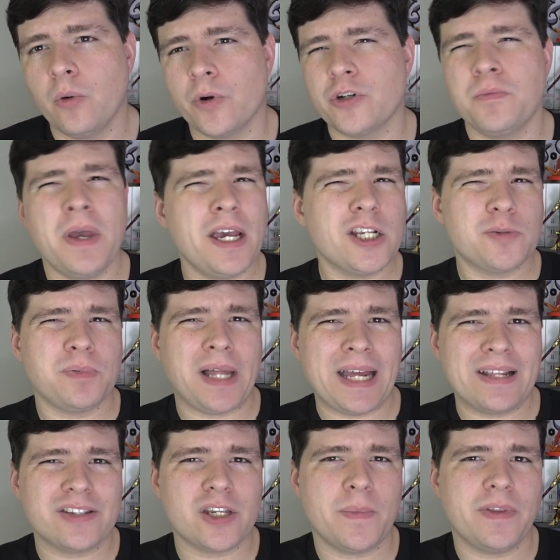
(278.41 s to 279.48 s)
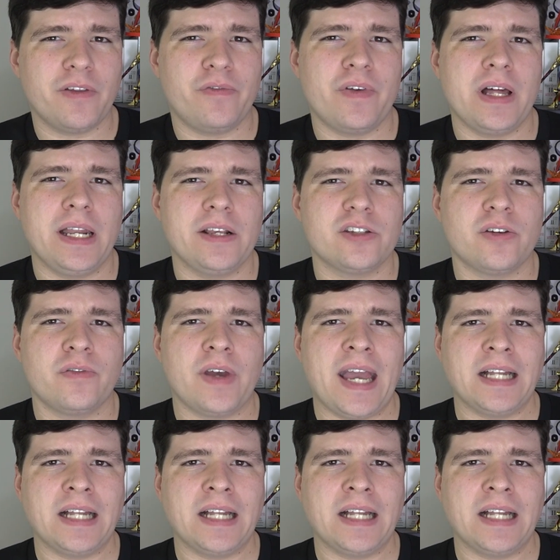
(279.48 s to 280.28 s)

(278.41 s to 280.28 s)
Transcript: which may explain some of the feelings of